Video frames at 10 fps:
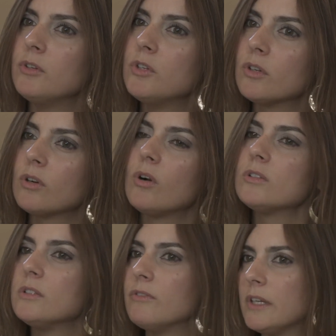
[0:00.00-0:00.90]
you don't
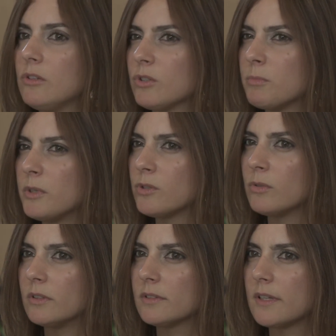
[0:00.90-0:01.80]
cultivate your
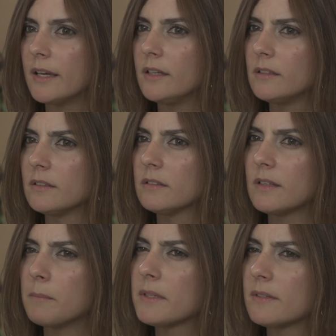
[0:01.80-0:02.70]
spiritual side. Does
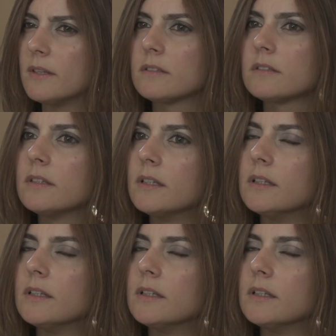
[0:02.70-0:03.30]
that make sense?